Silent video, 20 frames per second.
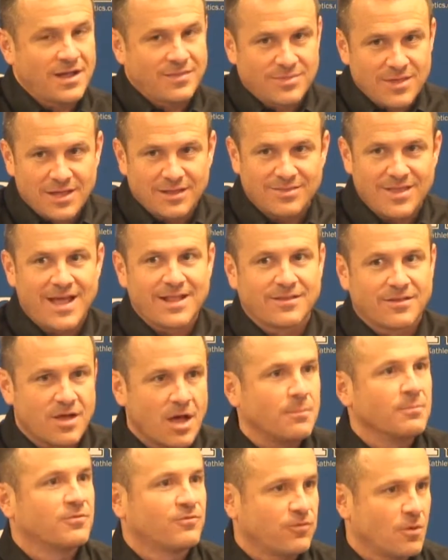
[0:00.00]
And I think that
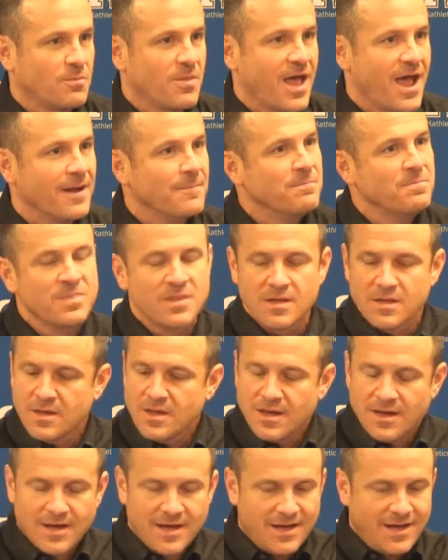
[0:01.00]
comes from
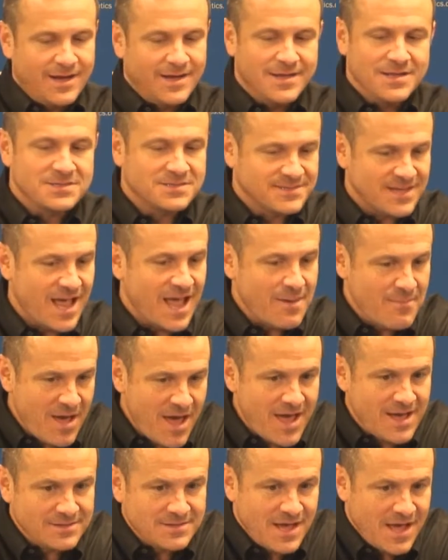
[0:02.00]
that. And Sam
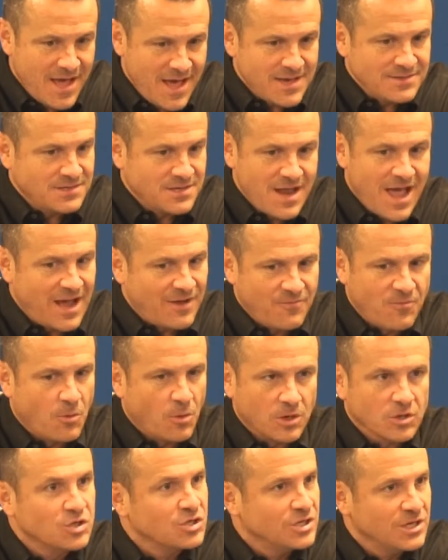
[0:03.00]
has a knack for
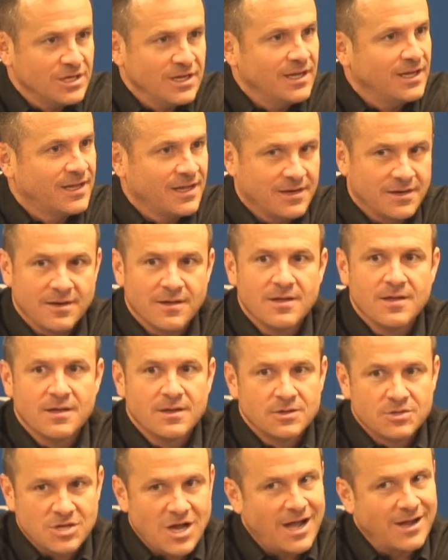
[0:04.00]
it. She can.
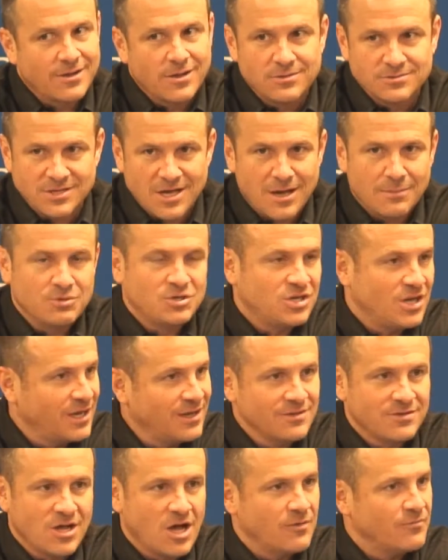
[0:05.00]
Shot goes up, she
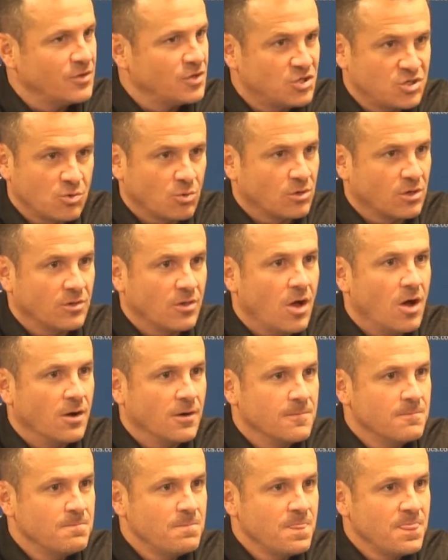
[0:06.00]
can tell if it's short or long.